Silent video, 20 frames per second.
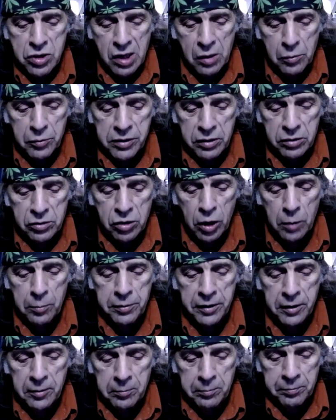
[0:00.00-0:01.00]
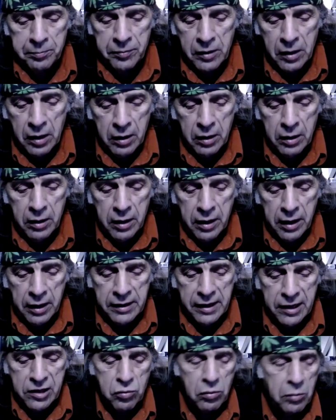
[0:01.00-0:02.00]
and we interpret them, and
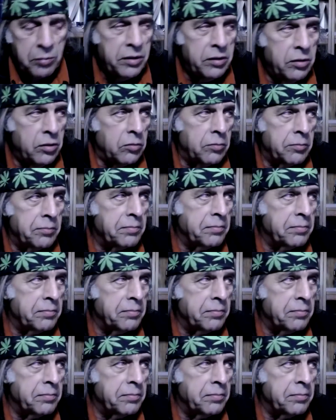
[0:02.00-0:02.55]
that's what we do.